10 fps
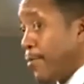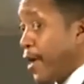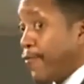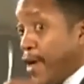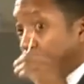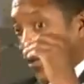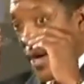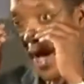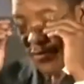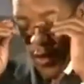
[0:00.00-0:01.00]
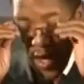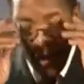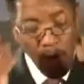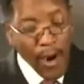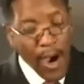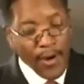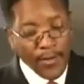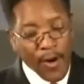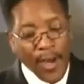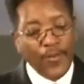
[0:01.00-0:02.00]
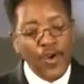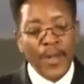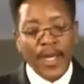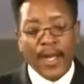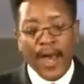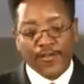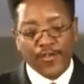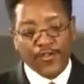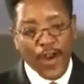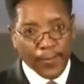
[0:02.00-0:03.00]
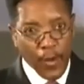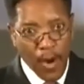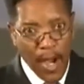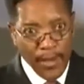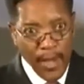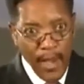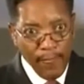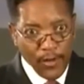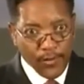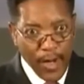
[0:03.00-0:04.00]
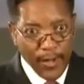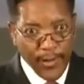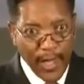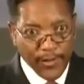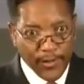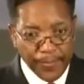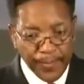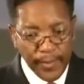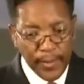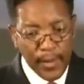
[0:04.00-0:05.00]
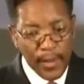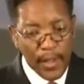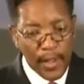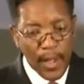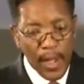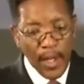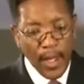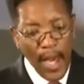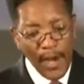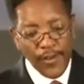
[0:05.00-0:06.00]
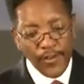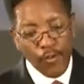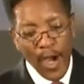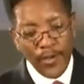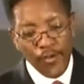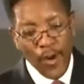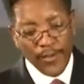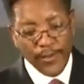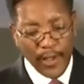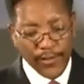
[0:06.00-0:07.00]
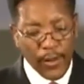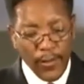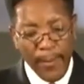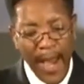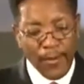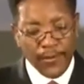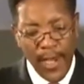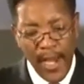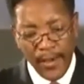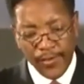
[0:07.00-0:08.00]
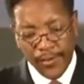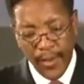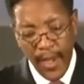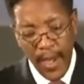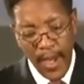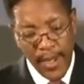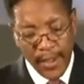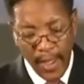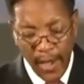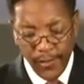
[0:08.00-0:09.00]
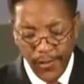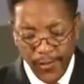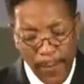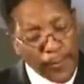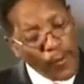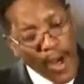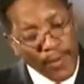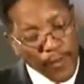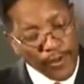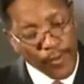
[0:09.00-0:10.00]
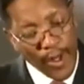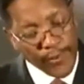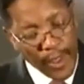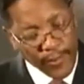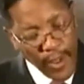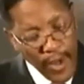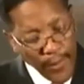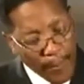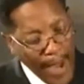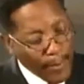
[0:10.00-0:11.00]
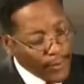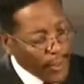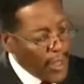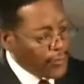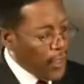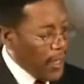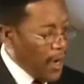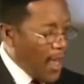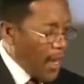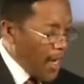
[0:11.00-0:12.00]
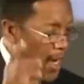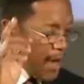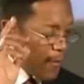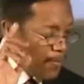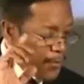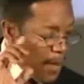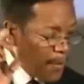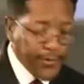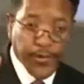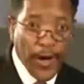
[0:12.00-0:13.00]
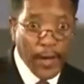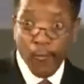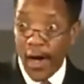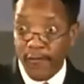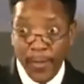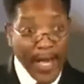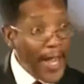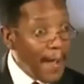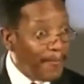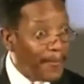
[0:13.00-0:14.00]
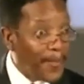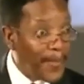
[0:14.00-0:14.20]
is to be finished in us? You all know it. Turn me to Colossians chapter 1, verse 26. Colossians 1, 26. Look what the Bible says. In Colossians chapter 1, verse 26, the Bible says here, even the mystery. What, everybody?